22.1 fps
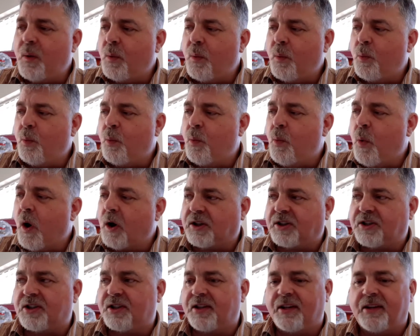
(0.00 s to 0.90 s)

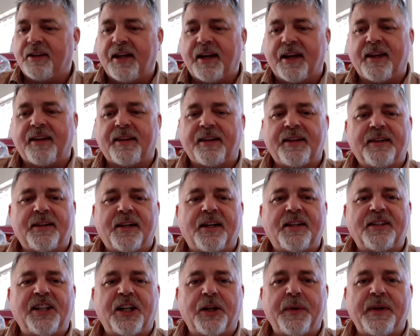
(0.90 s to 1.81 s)
what they think
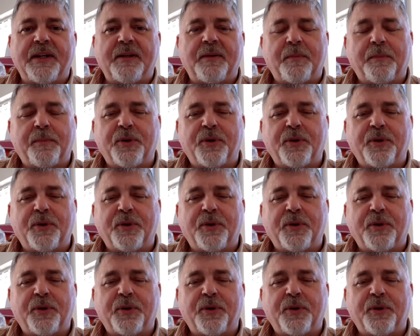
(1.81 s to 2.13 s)
they're doing,